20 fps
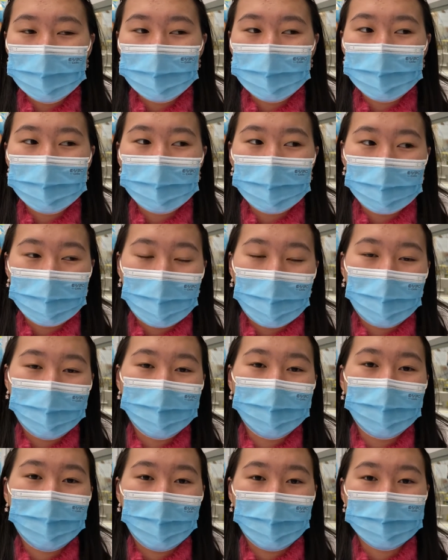can have
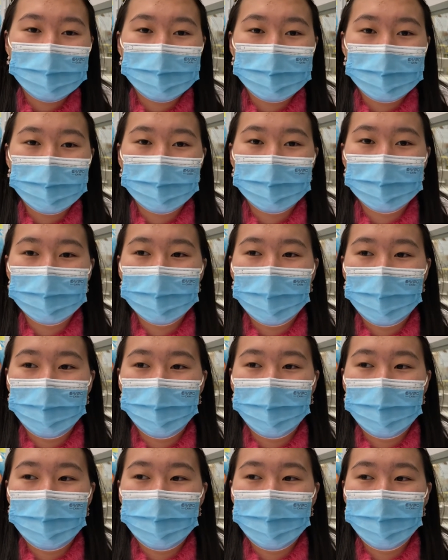plastic, and
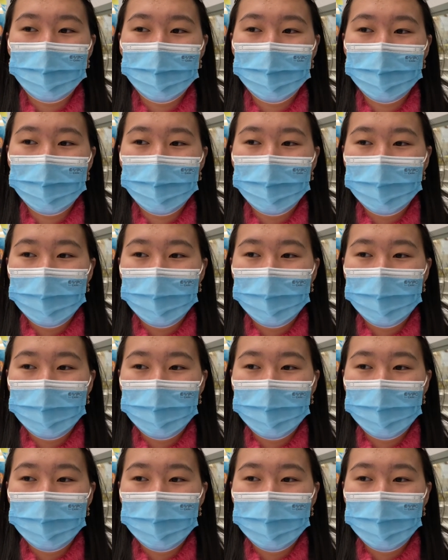whenever